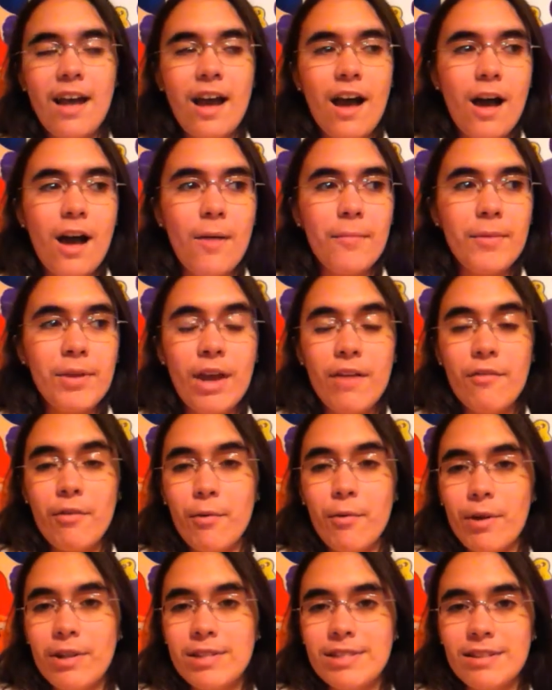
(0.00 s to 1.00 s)

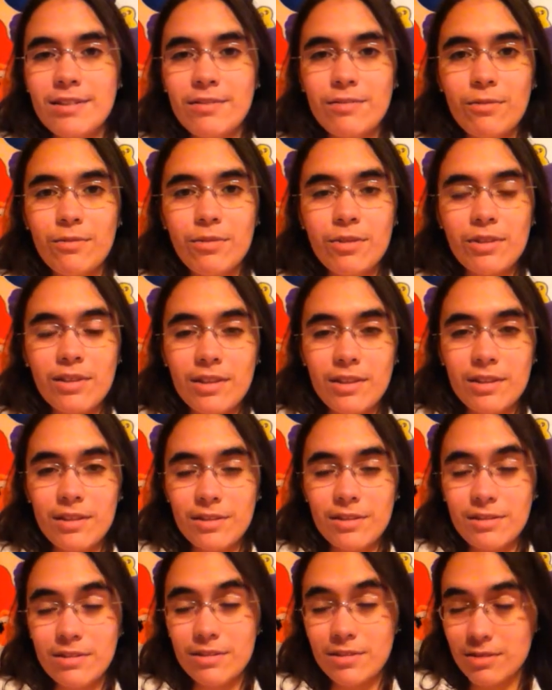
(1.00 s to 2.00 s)
Everyone's in the